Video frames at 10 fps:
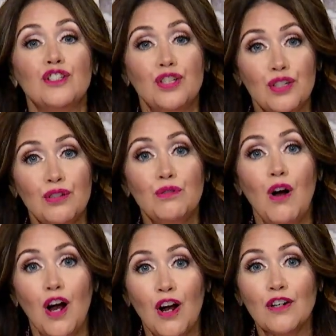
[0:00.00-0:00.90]

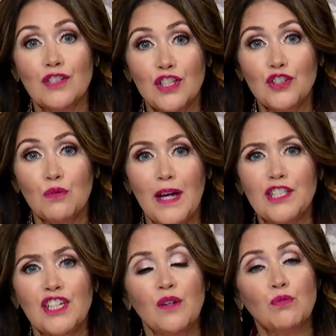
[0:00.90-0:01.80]
to our
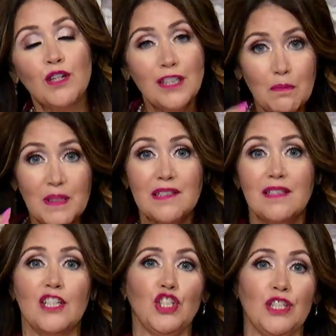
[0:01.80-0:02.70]
situation and really
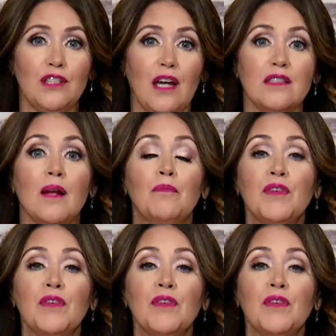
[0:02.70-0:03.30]
positions us